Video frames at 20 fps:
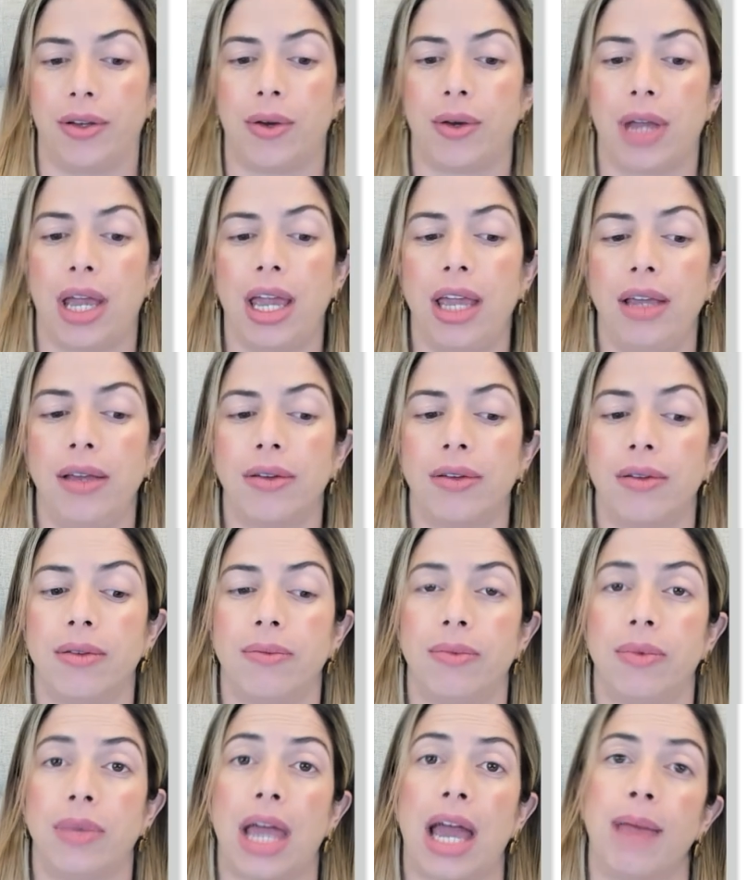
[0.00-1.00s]
Okay,
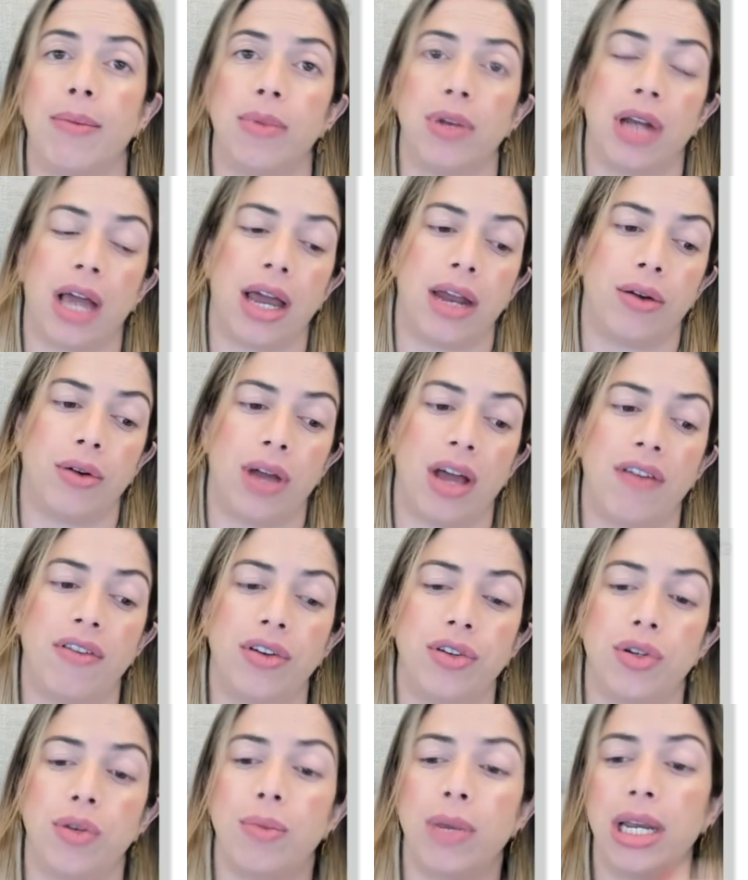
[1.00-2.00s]
I don't have a
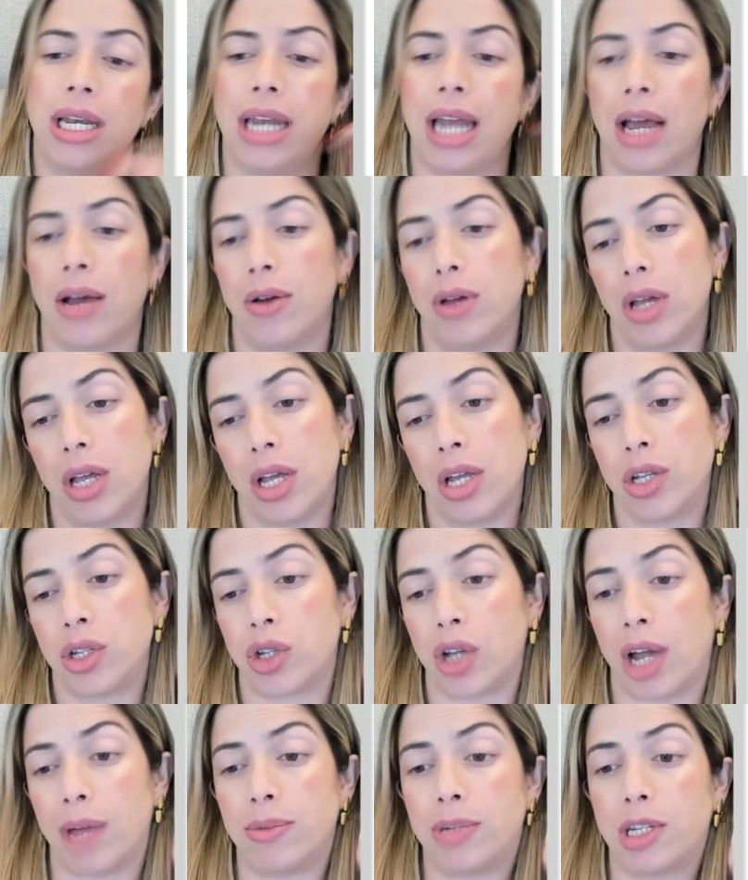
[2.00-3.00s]
domain now,
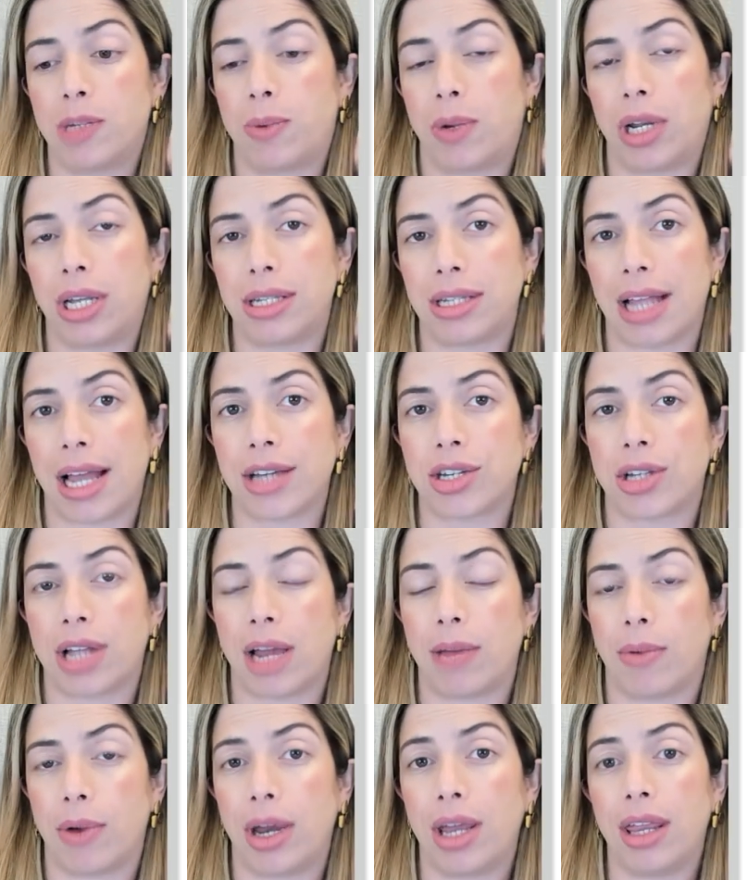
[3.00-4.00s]
so I'm just putting
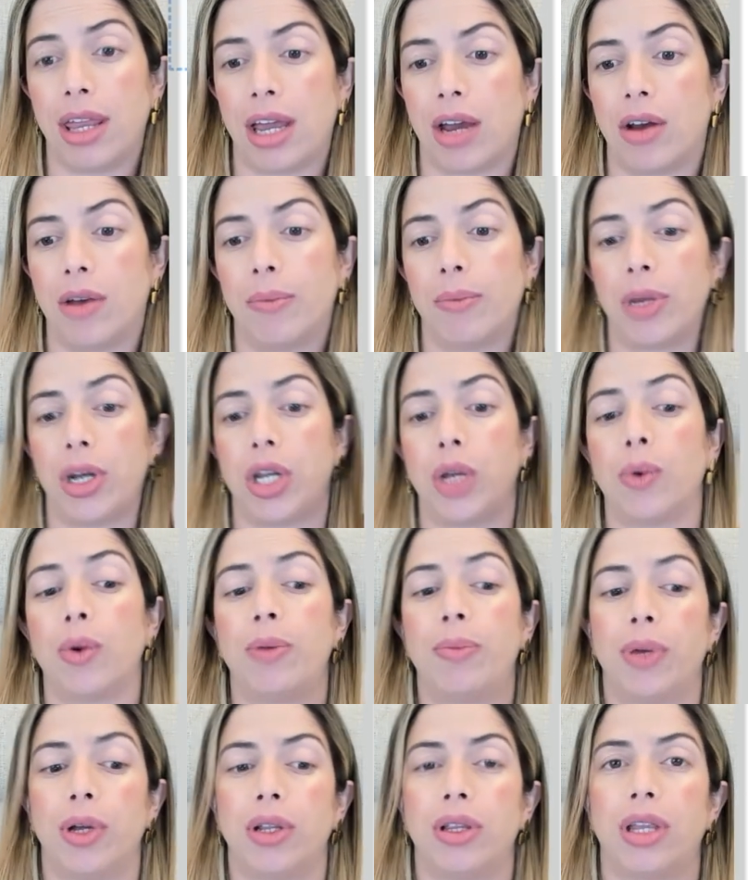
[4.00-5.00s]
/library there, but you
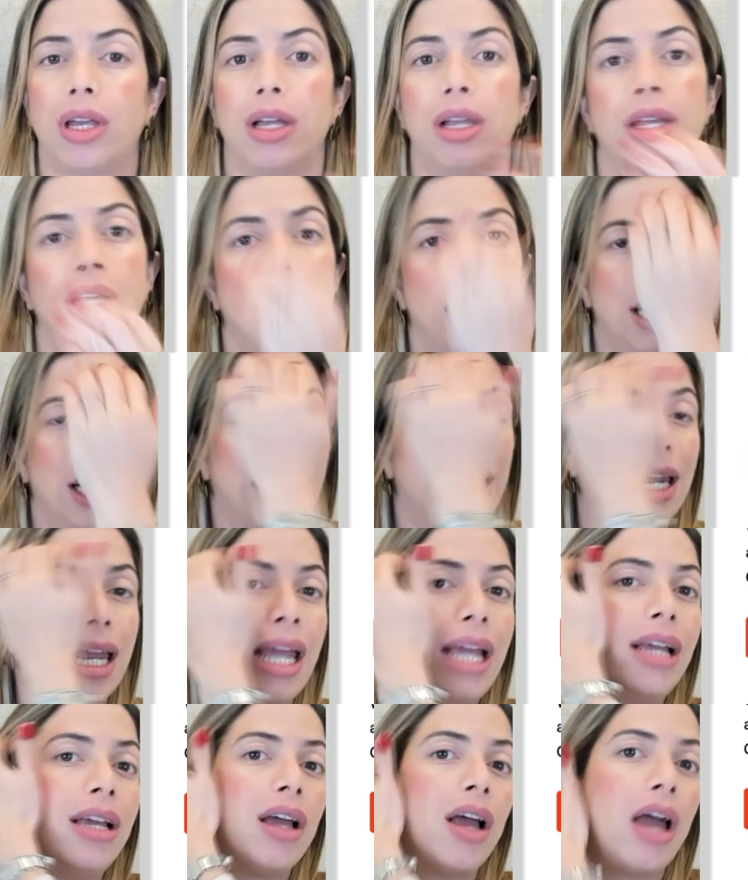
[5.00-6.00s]
would put the
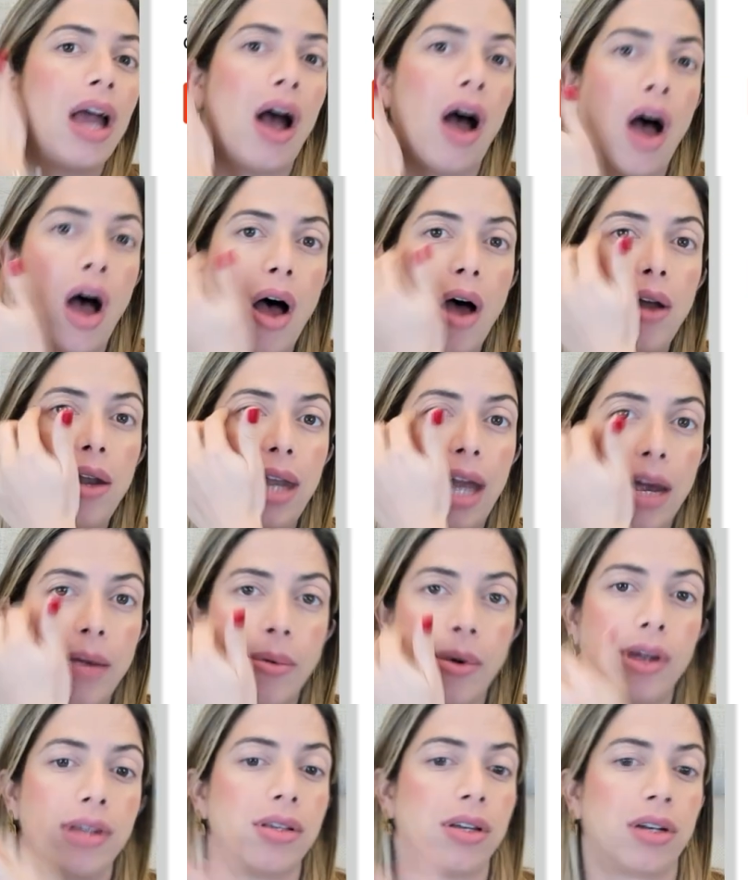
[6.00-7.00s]
link, all
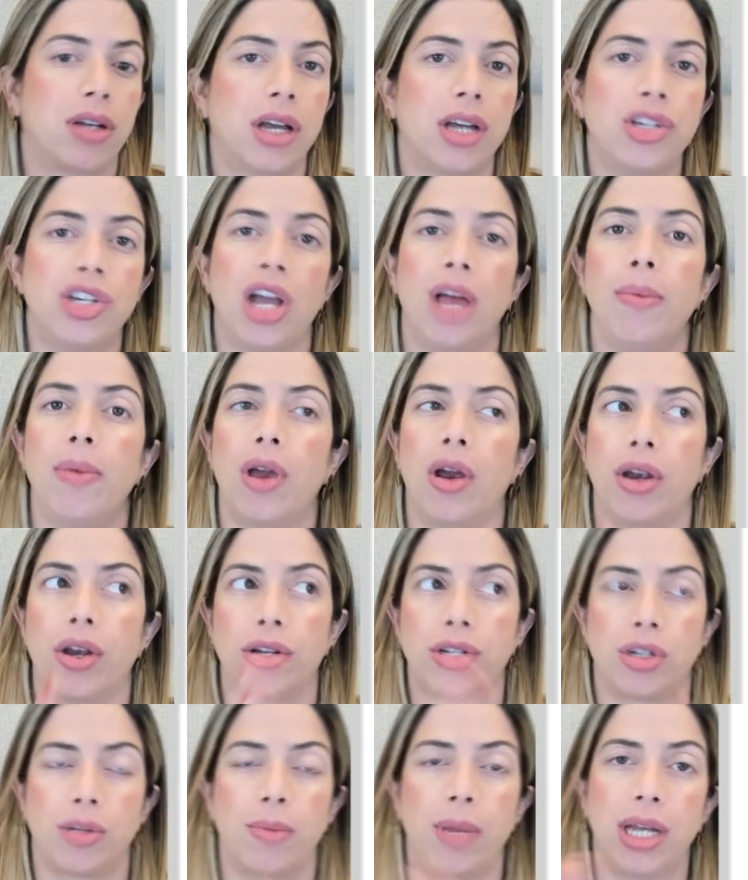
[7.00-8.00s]
libraries on Kajabi, or your
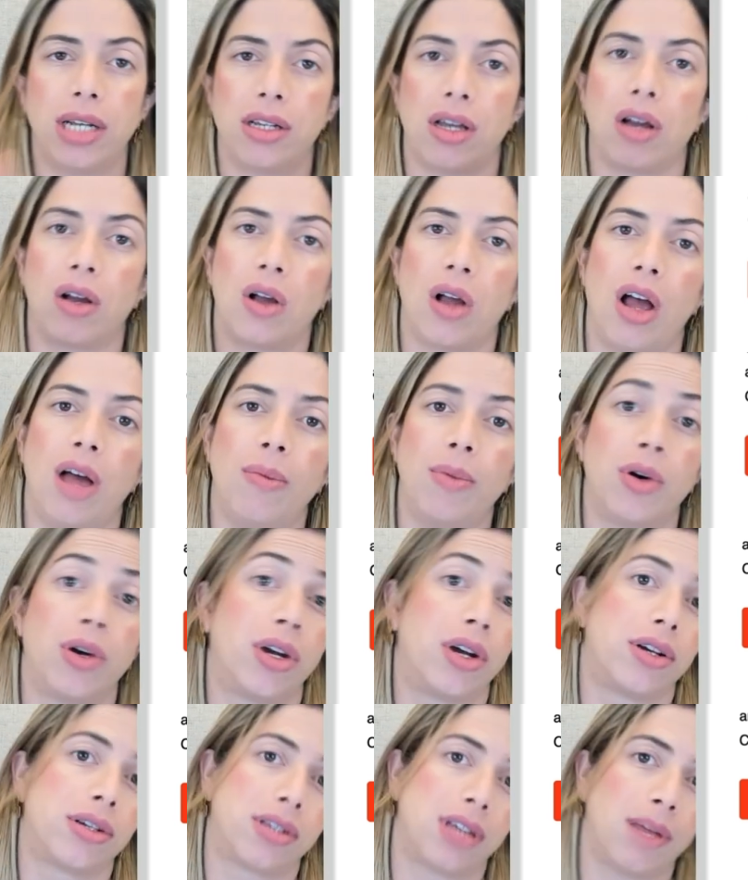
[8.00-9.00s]
domain.com or
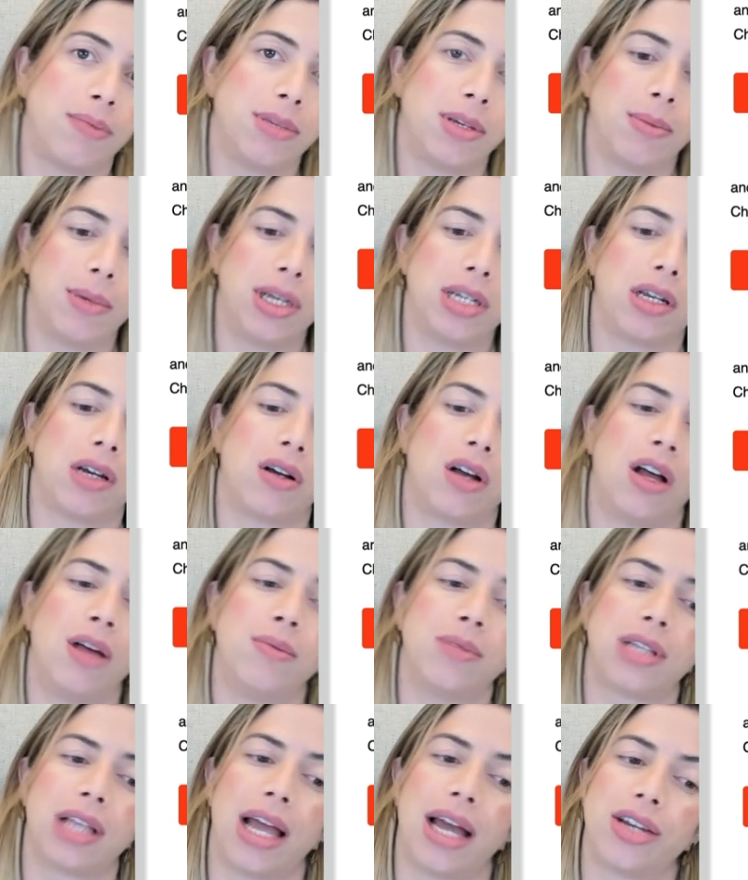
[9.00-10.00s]
your
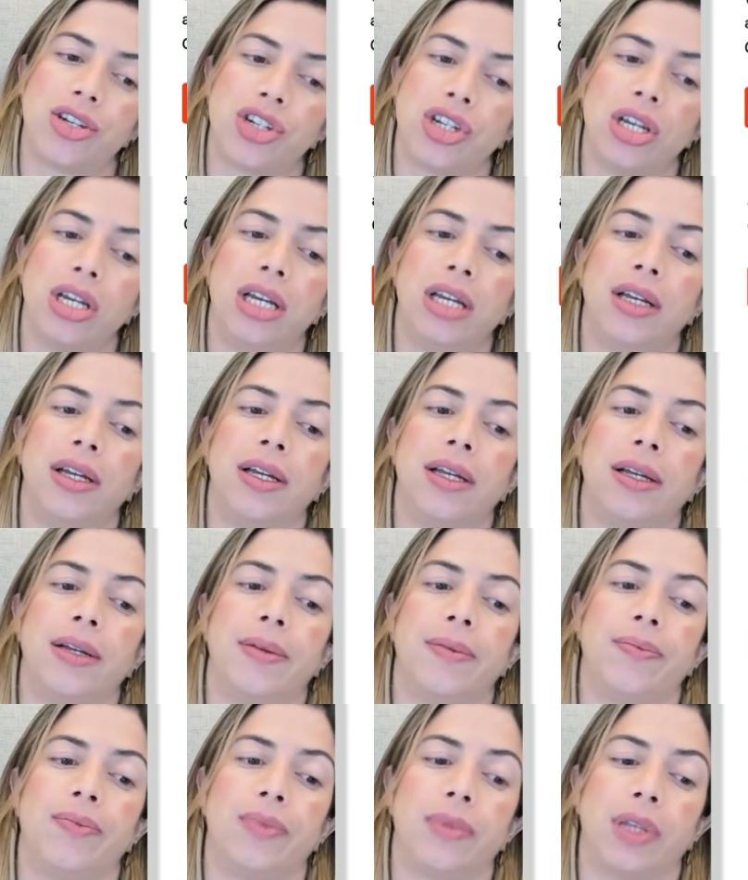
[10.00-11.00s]

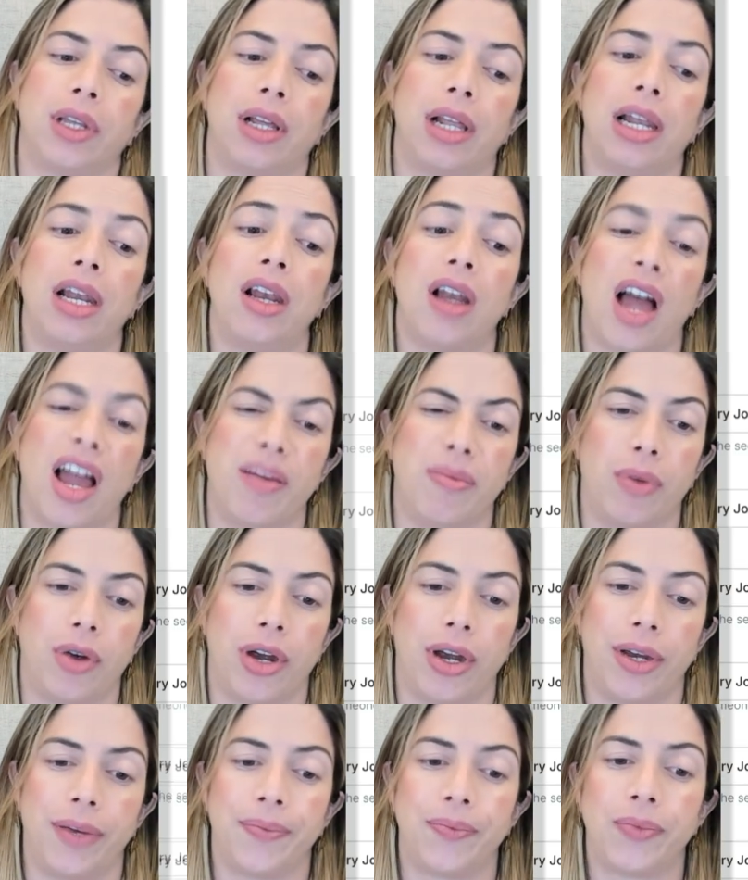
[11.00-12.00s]

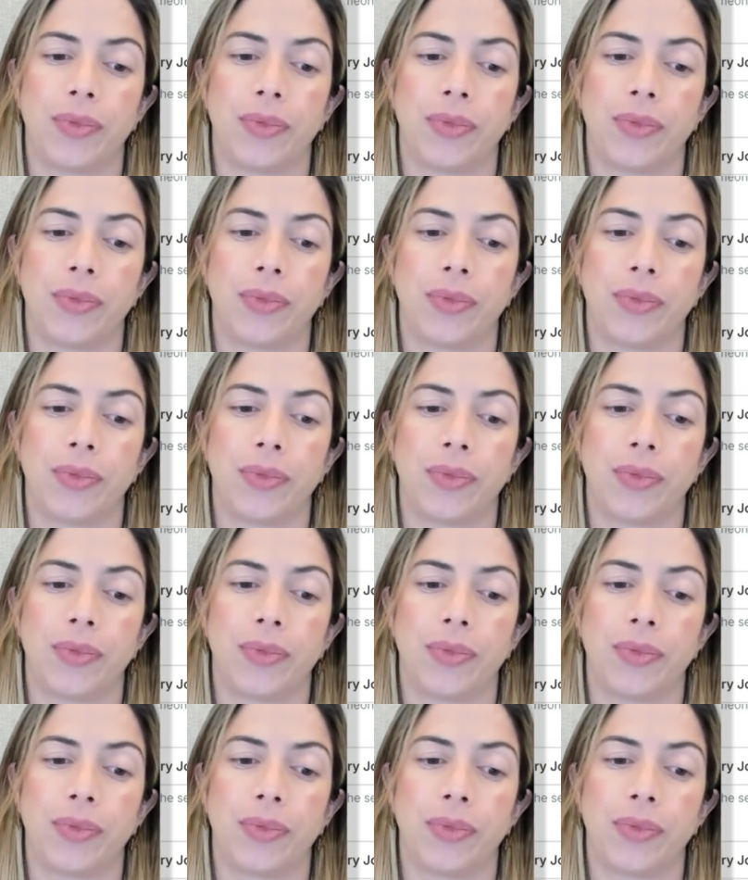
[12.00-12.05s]
subdomain.com/library.